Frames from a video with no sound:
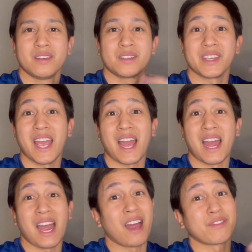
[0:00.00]
So yeah,
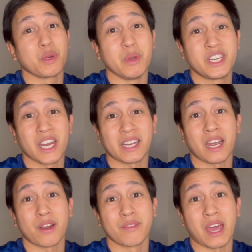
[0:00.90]
after we checked
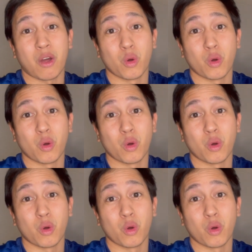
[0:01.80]
out of that